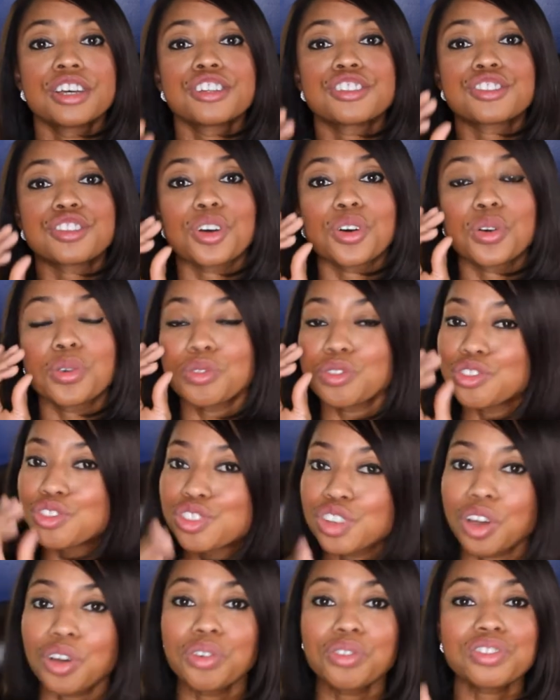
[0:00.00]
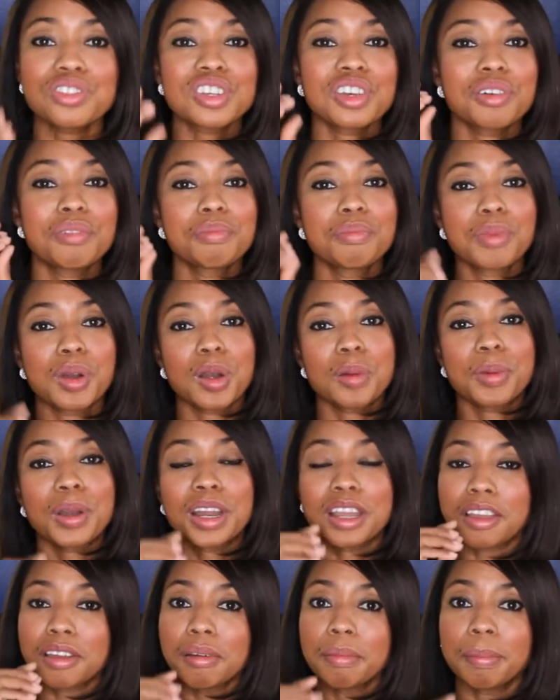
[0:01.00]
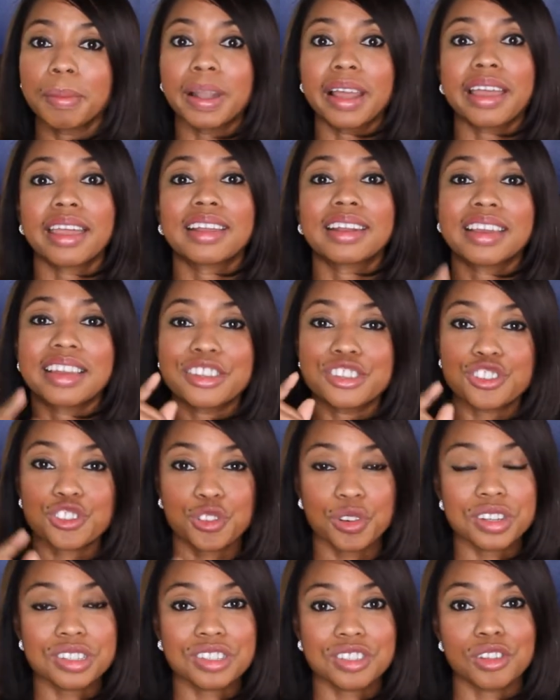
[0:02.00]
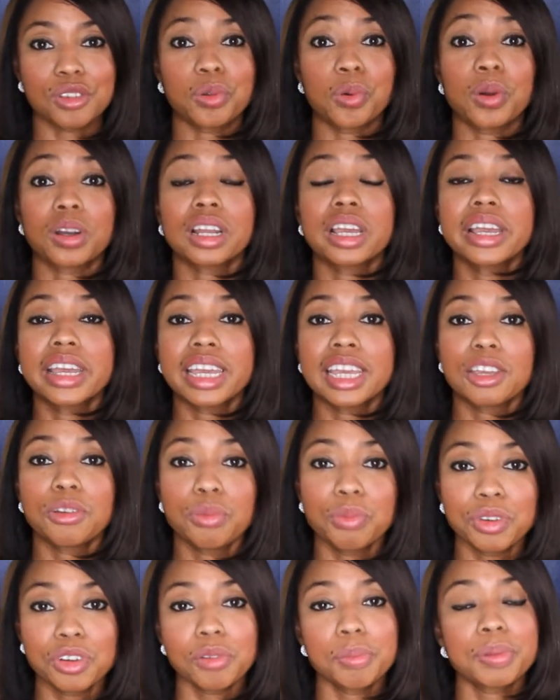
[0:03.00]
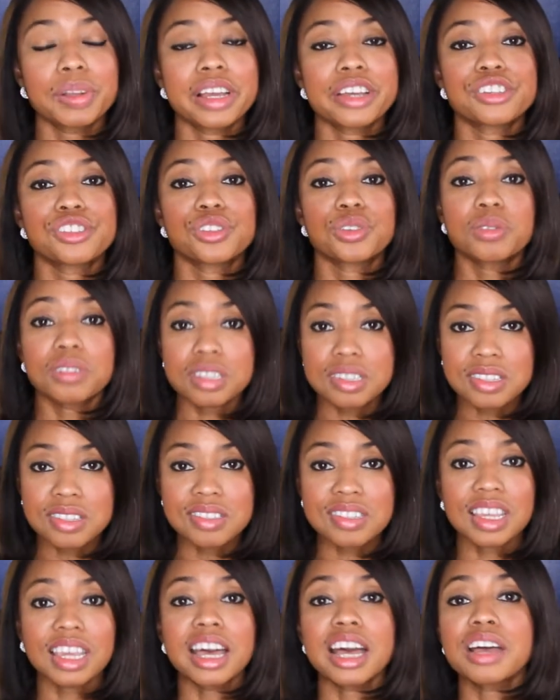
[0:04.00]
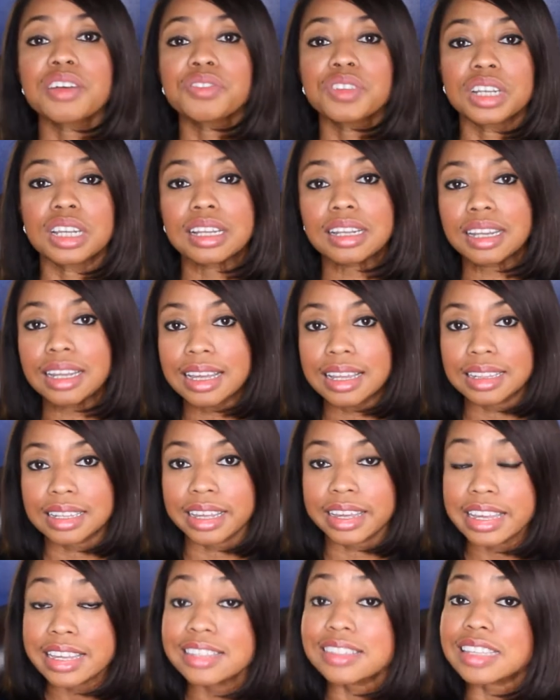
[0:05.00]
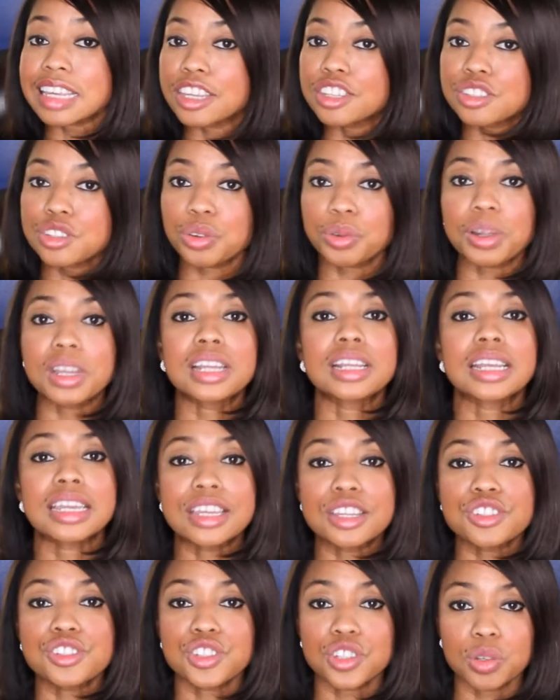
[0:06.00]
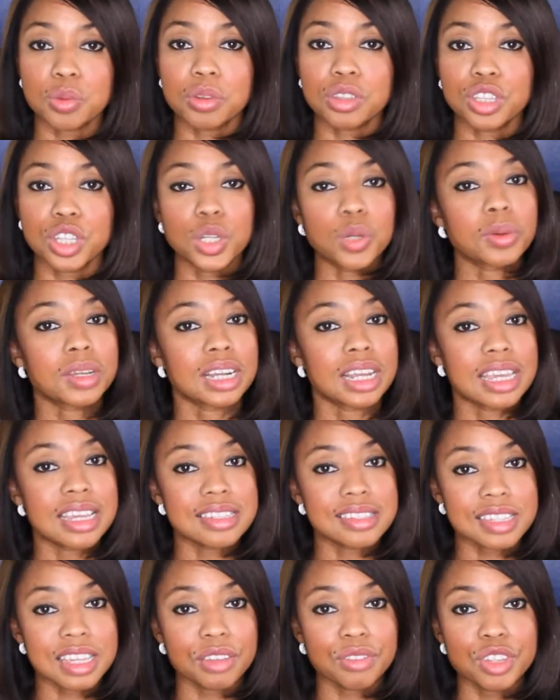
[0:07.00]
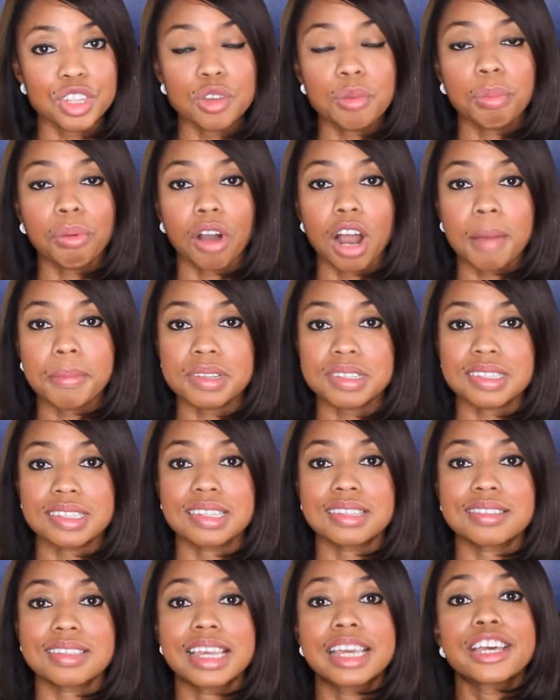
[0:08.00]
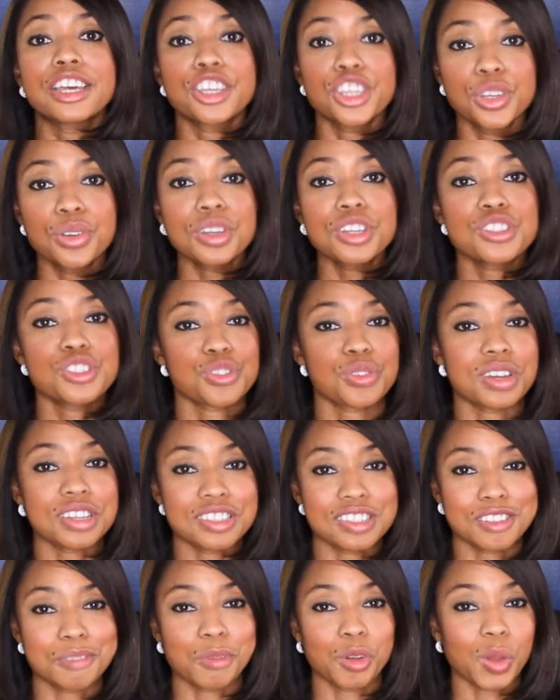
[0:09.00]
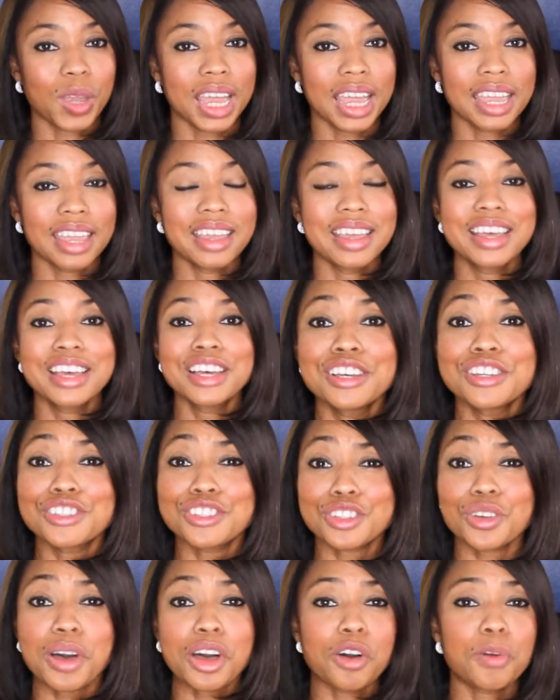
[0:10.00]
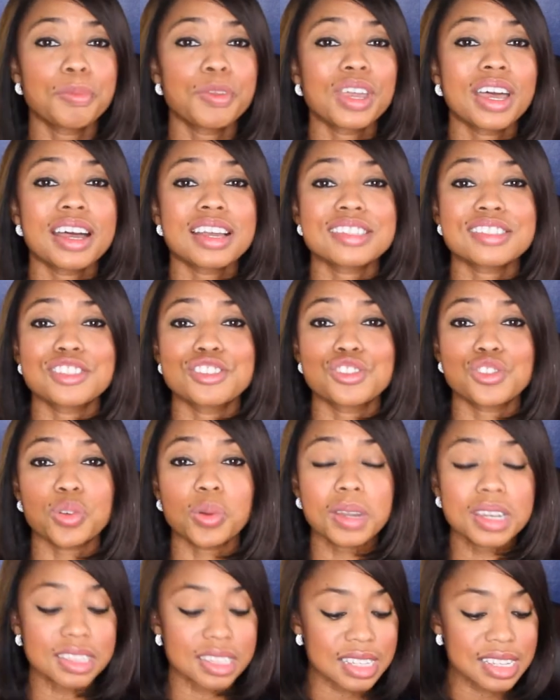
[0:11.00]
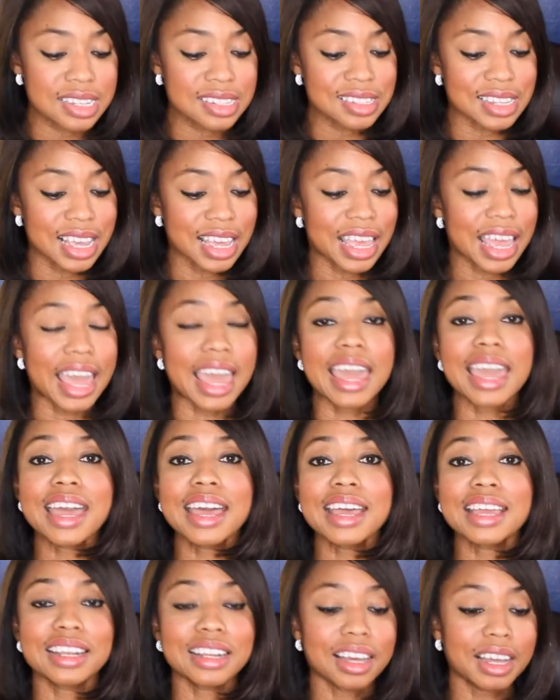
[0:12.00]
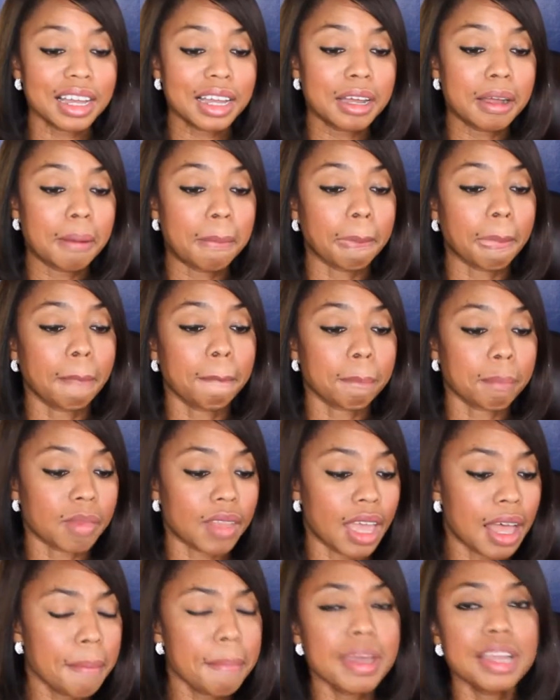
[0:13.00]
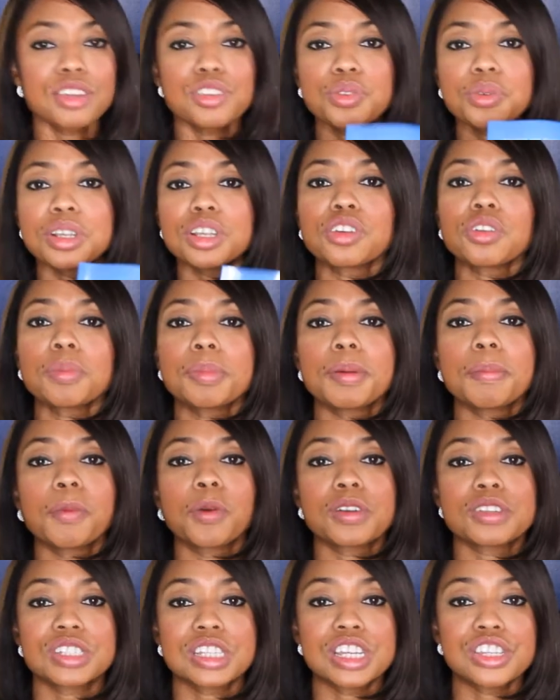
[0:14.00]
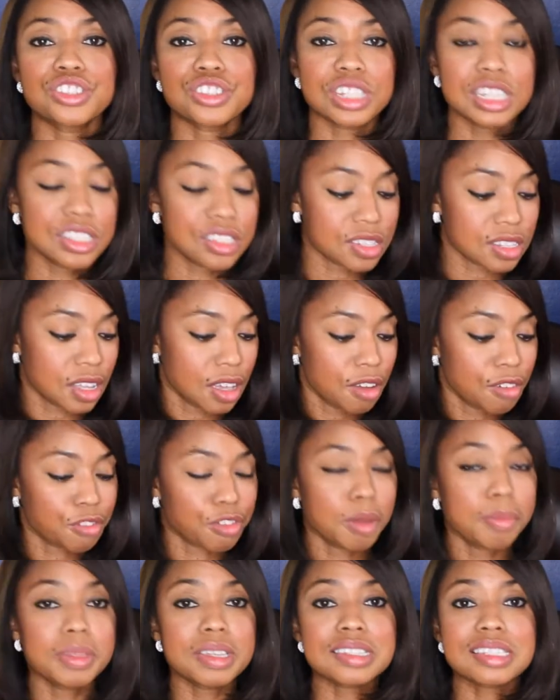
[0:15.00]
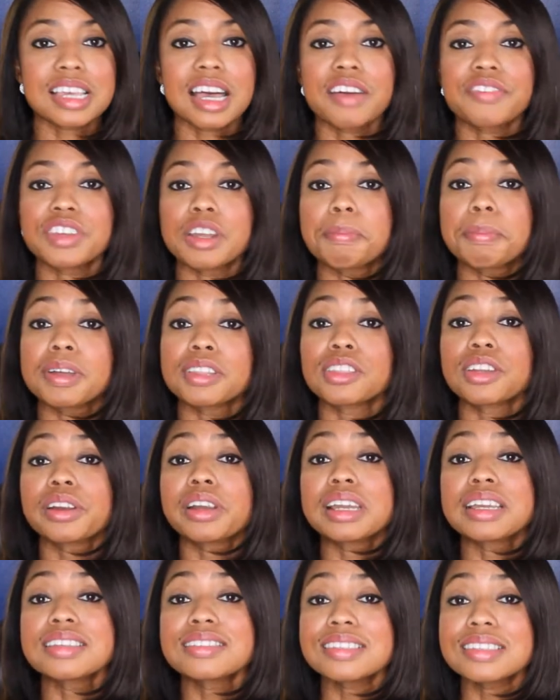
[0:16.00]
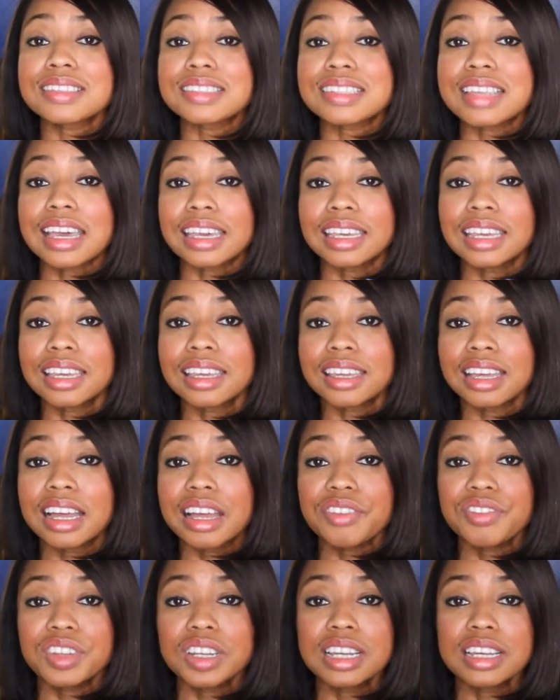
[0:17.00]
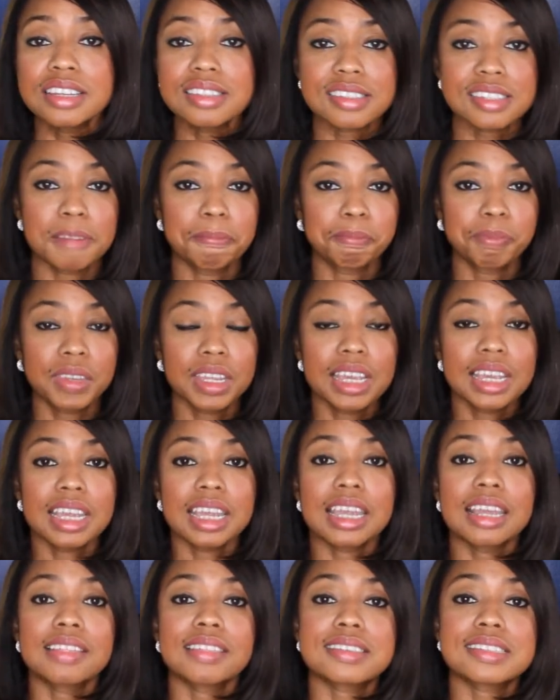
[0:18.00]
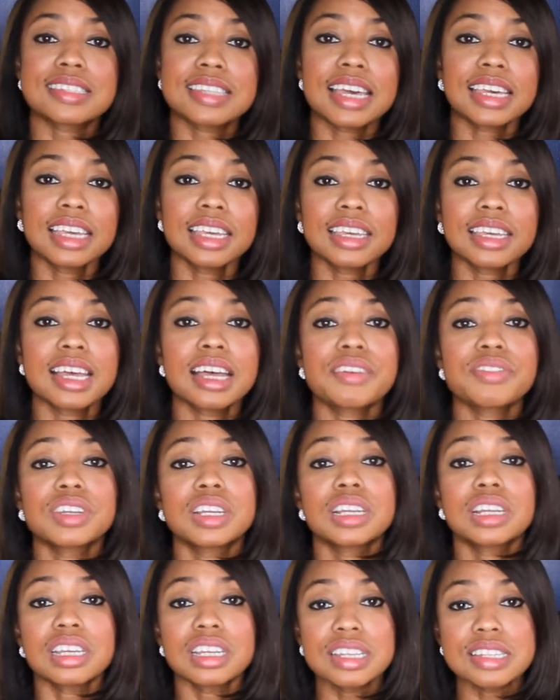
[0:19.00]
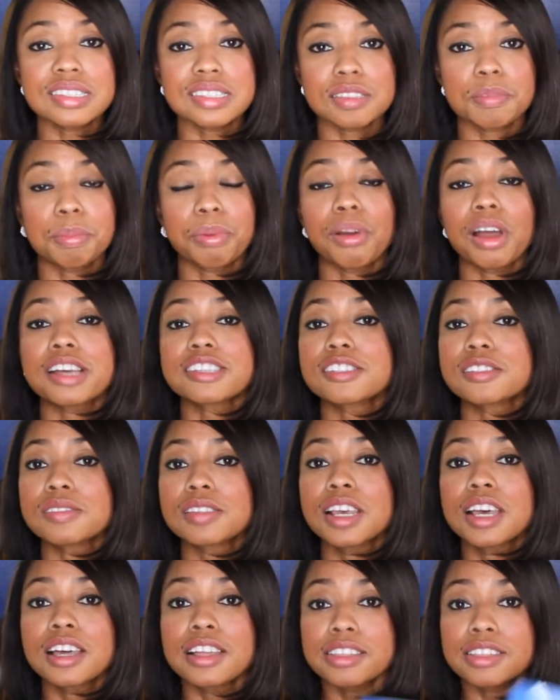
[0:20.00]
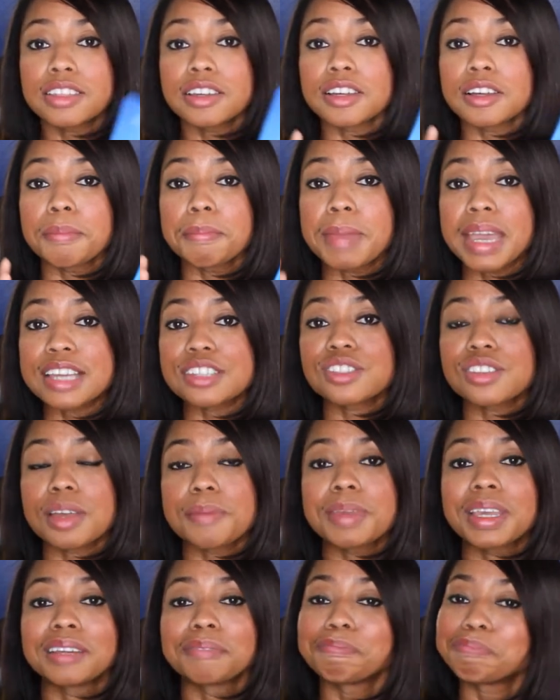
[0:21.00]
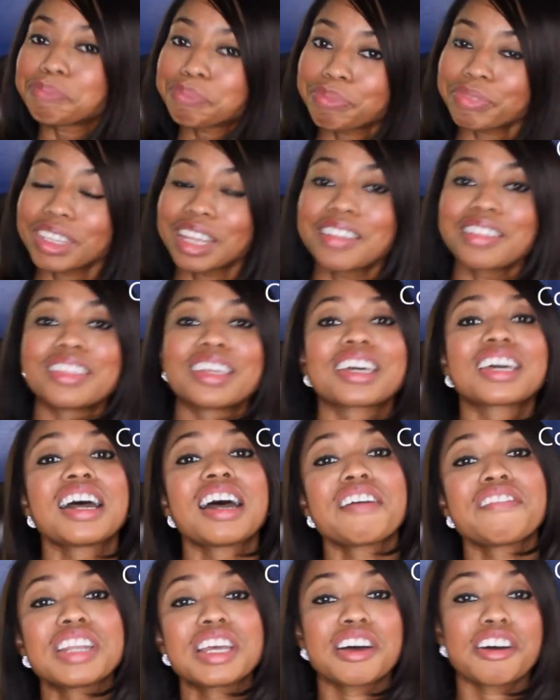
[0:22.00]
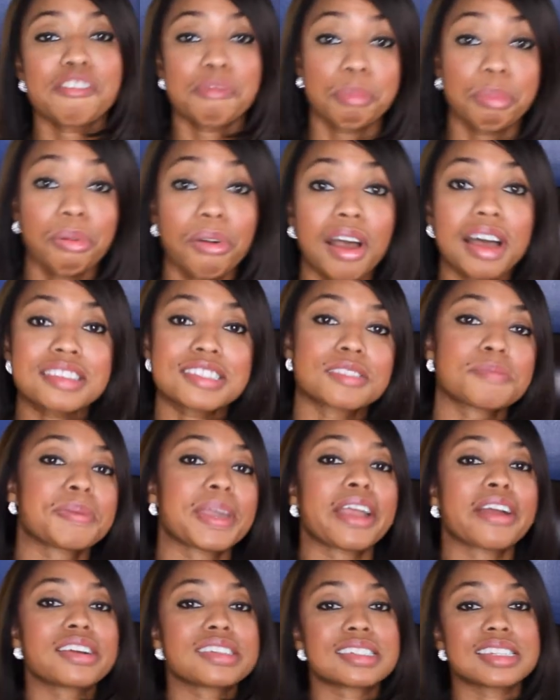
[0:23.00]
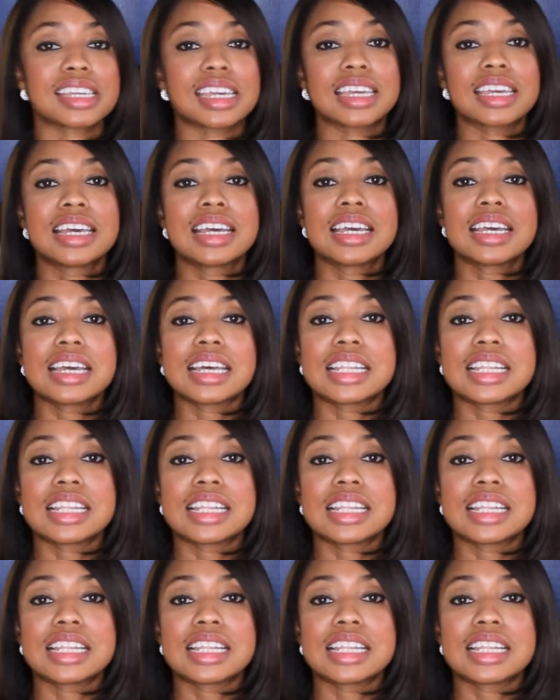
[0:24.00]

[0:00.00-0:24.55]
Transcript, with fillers: So don't murmur and complain and trust the Lord. He will bless you. This is a covenant that he's entering into with you and he's giving you promises. You can trust him, okay? So I hope you guys enjoyed this. And um, I may do a little bit more teachings from this covenant. But there is a second covenant, and the second covenant is the pros the man I mean the covenant of prosperity.